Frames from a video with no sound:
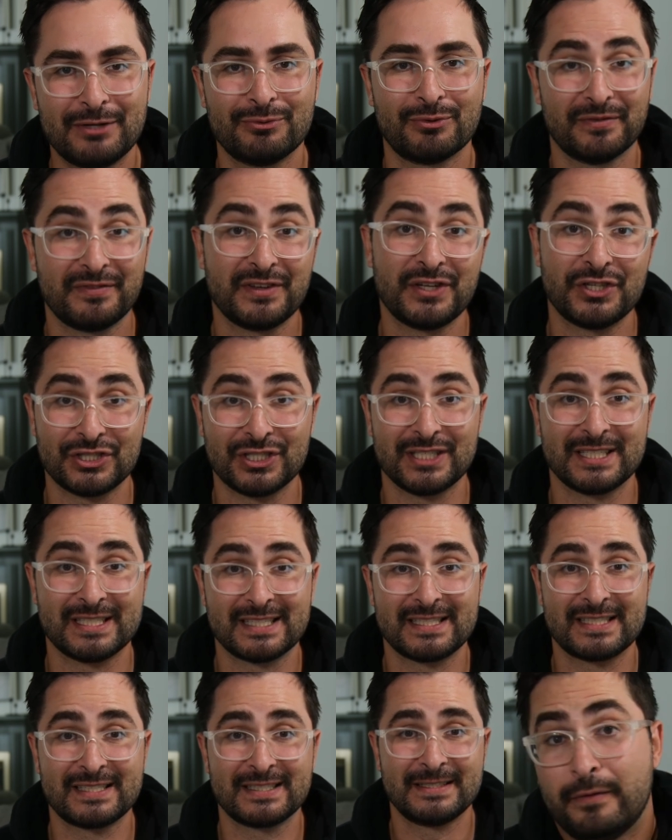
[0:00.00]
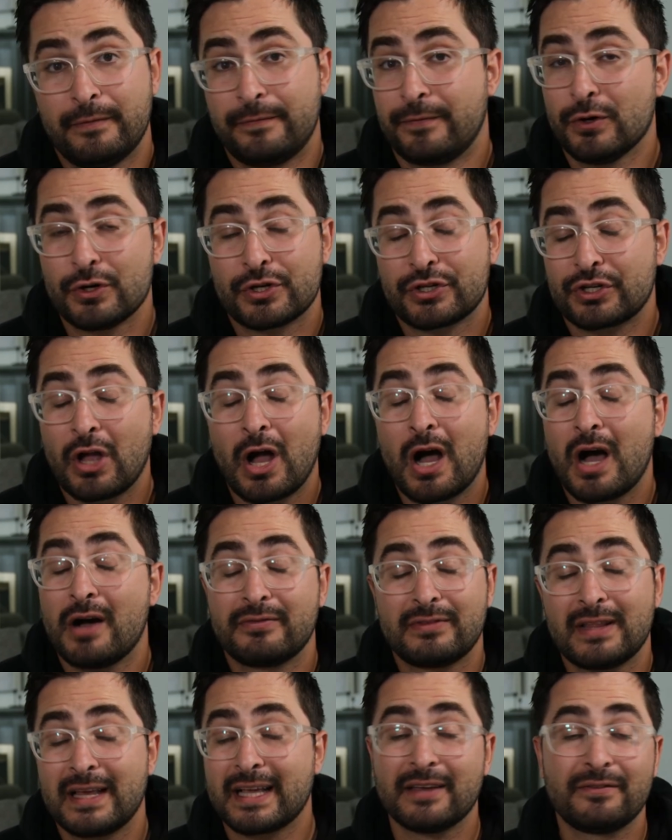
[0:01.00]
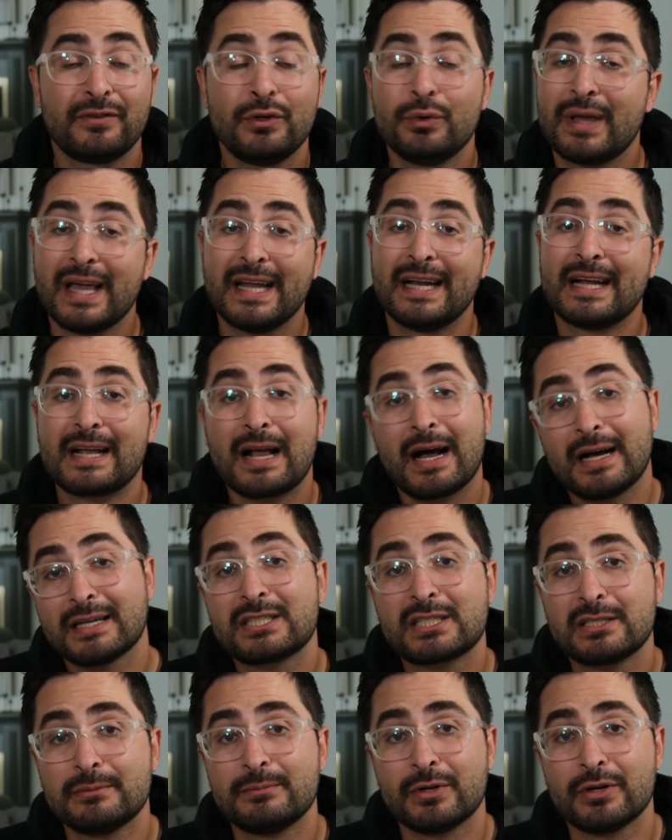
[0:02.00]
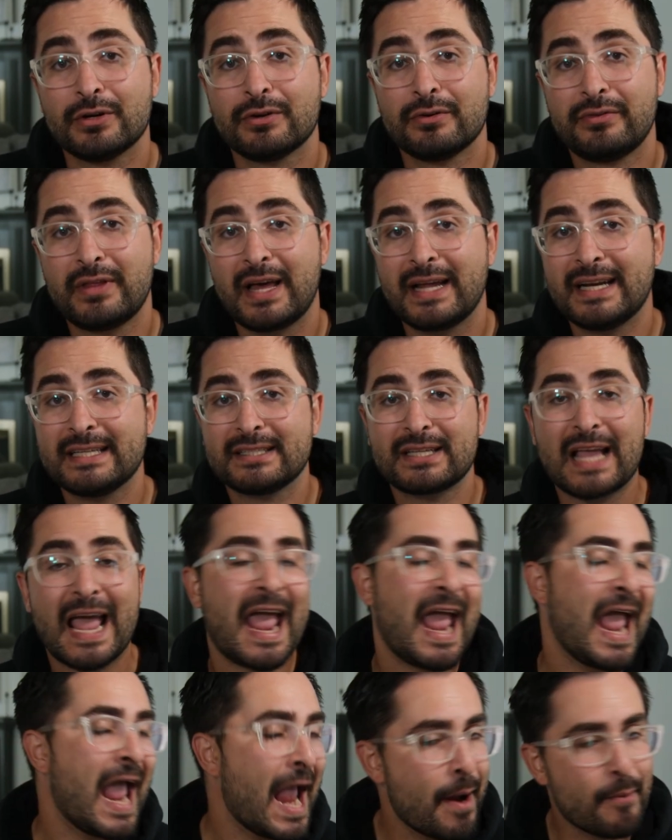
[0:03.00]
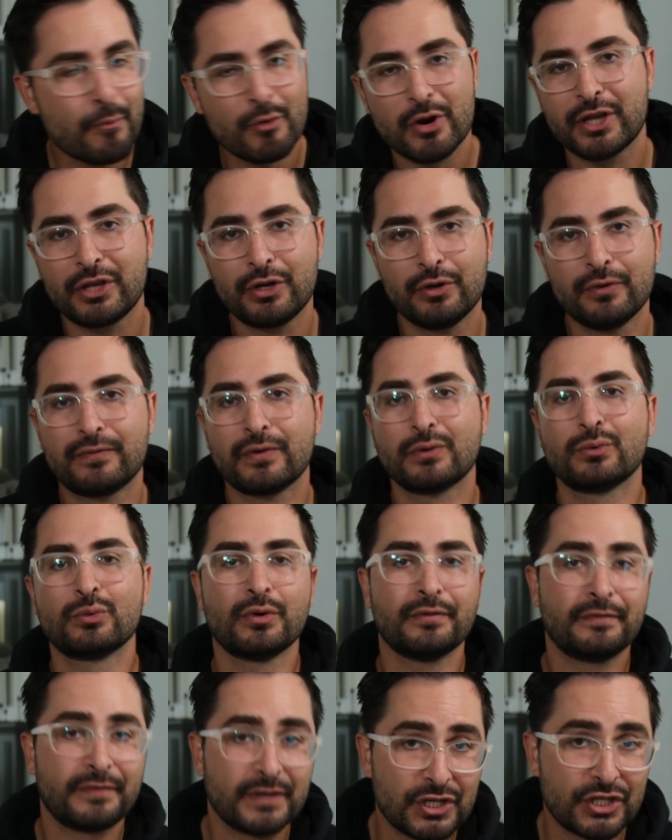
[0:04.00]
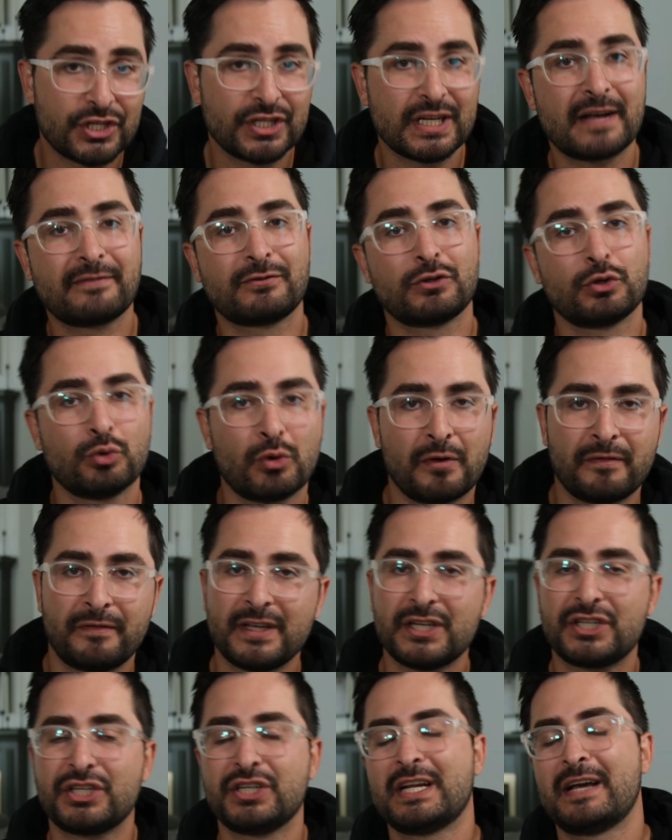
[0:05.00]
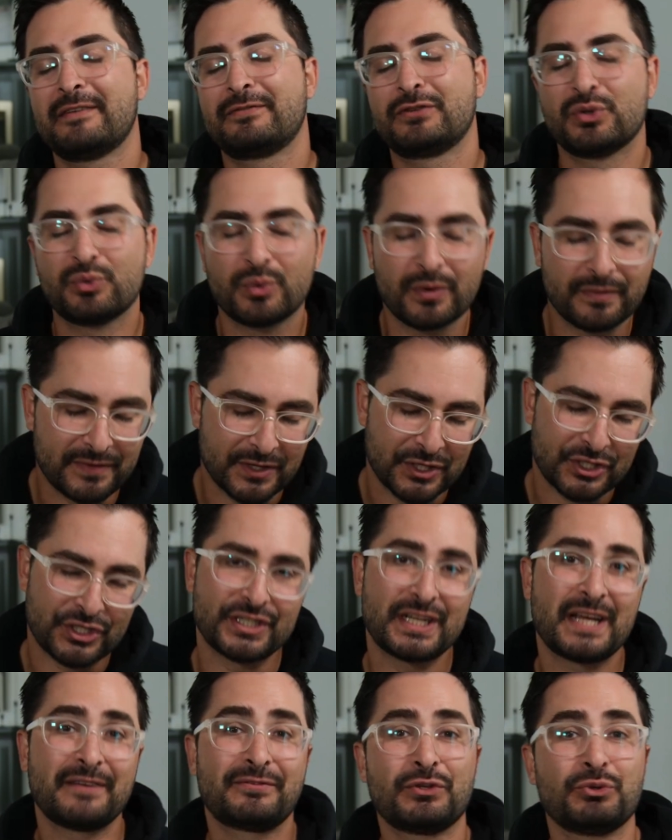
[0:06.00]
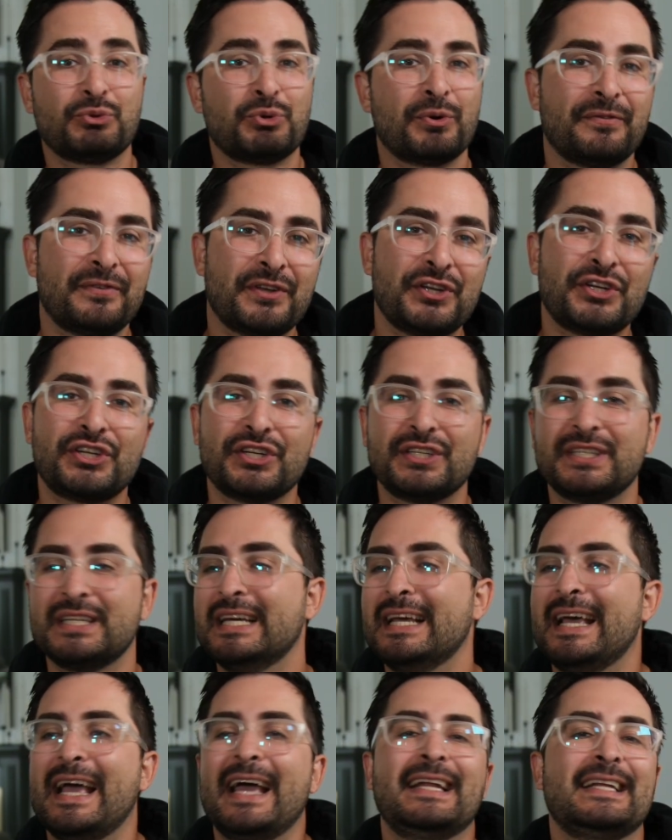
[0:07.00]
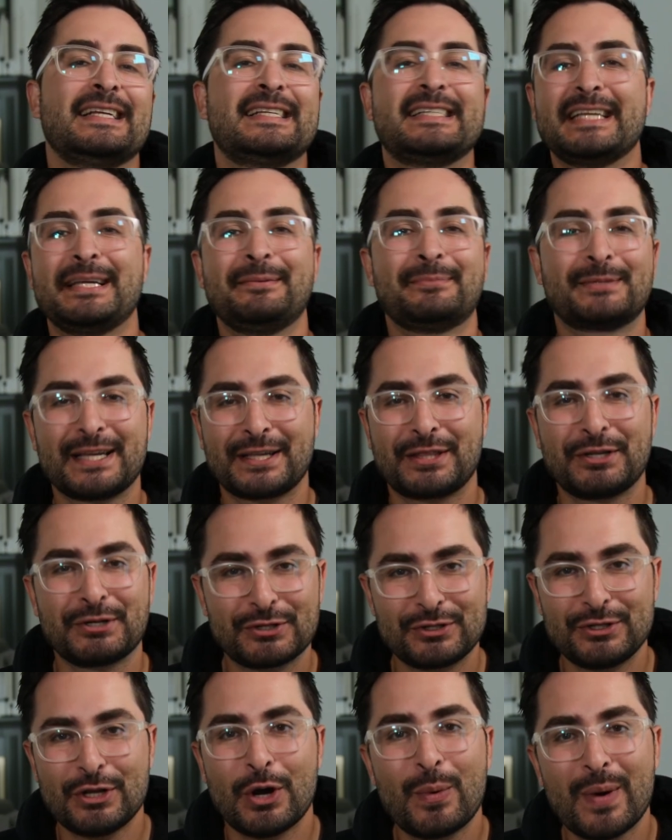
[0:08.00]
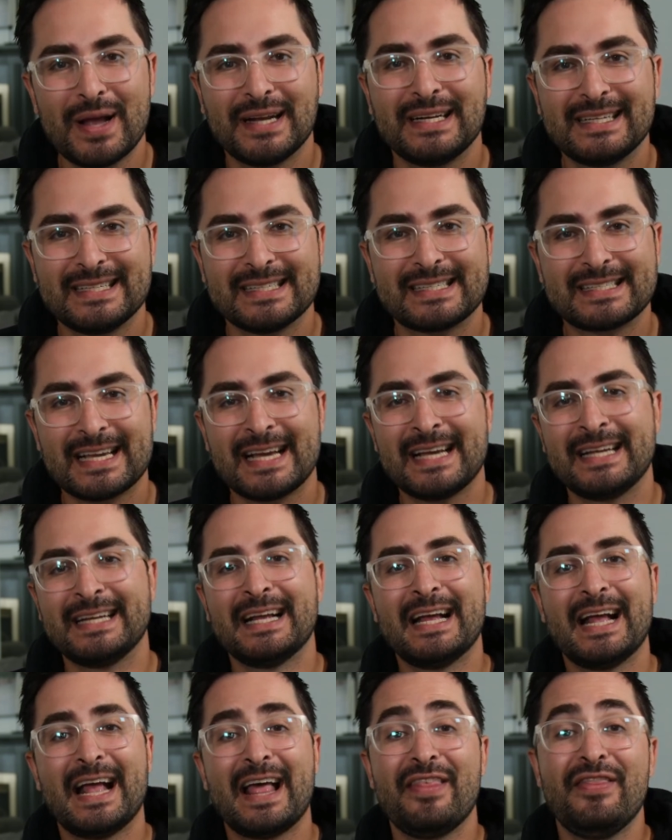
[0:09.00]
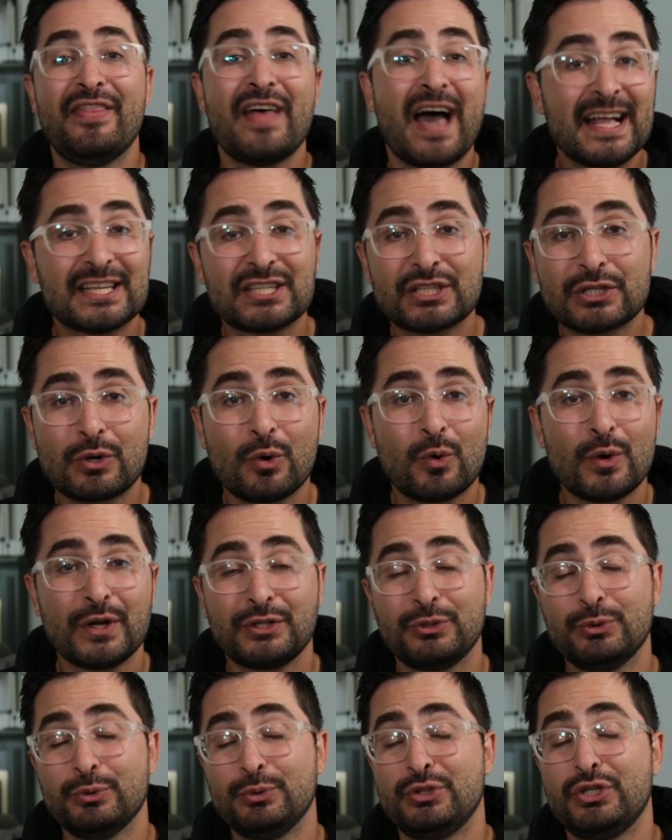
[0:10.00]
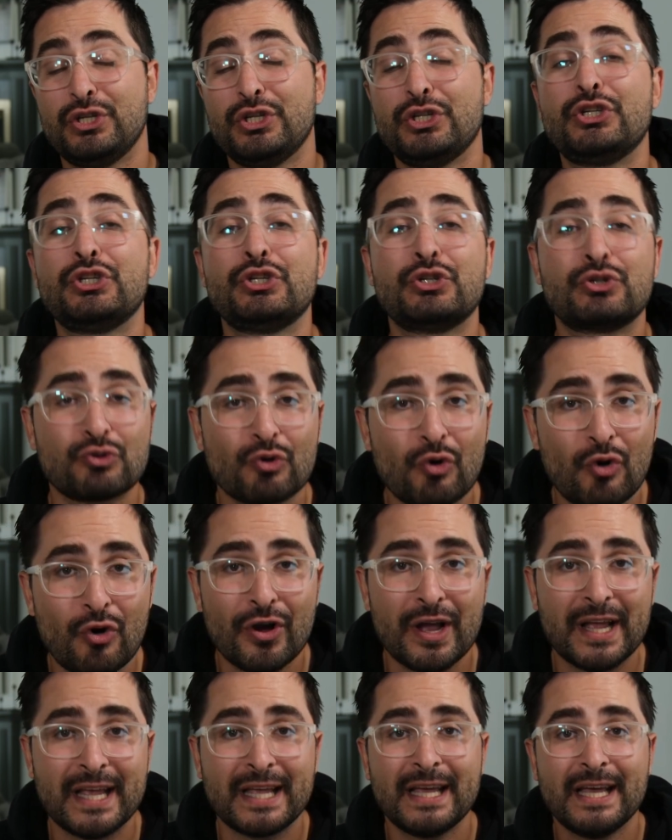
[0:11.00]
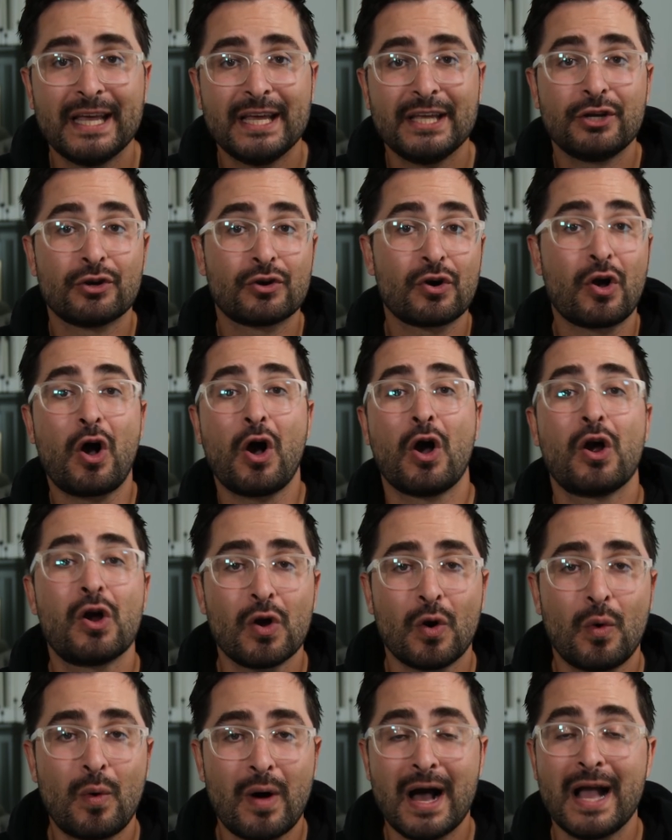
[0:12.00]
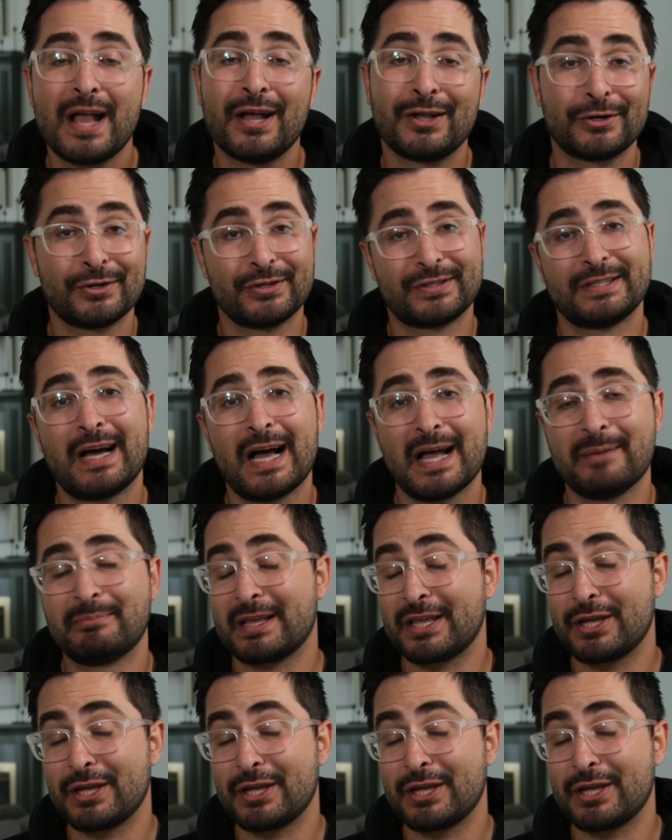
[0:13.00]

revisions. First off, if you get a customer that is hammering you for revision after revision after revision after revision, and it seems like there's no end in sight, that's going to destroy your ROI on your time.